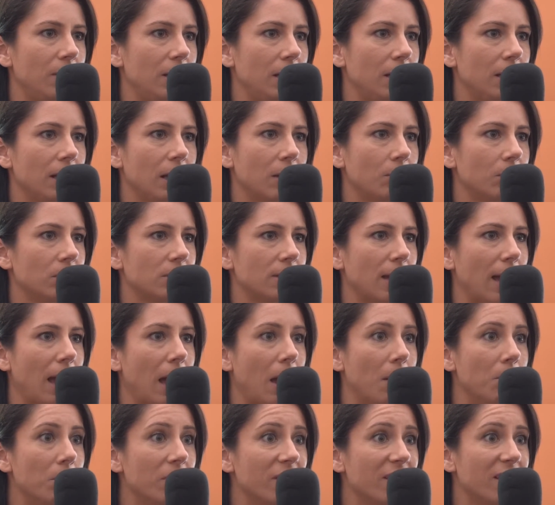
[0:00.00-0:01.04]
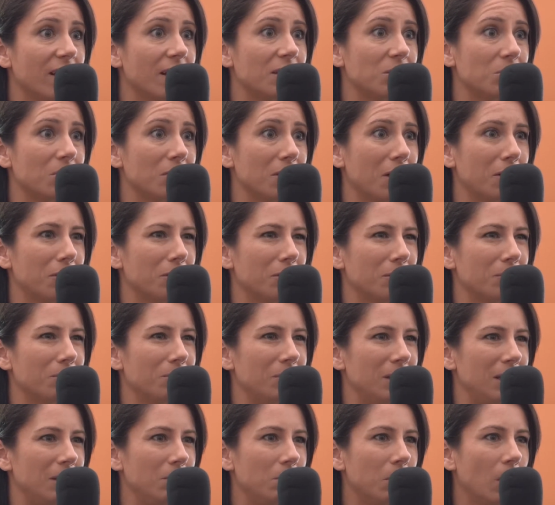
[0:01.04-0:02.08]
being able no, to yeah. empathize with other
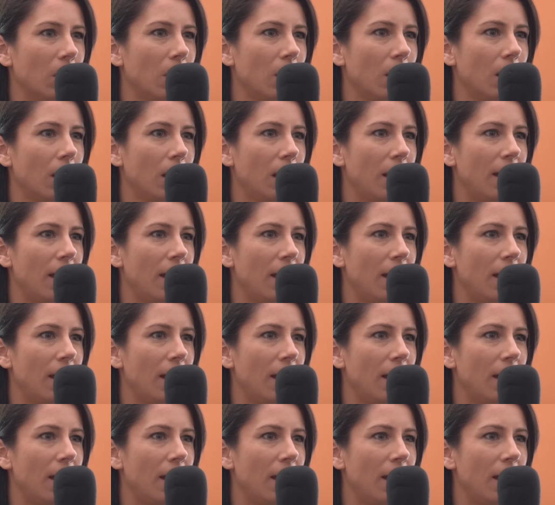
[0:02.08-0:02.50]
people.